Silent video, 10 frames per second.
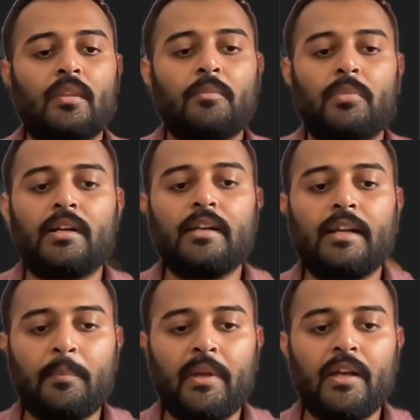But
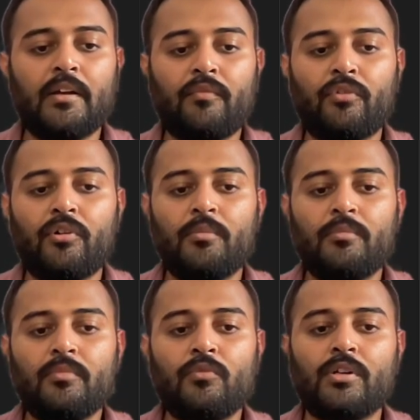let me
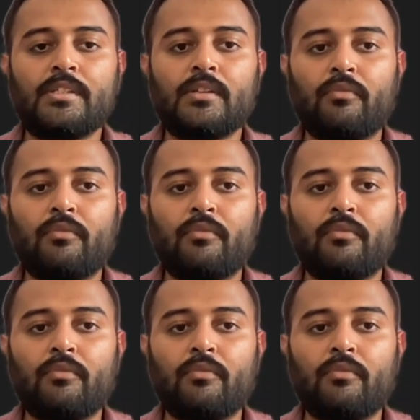confirm what's the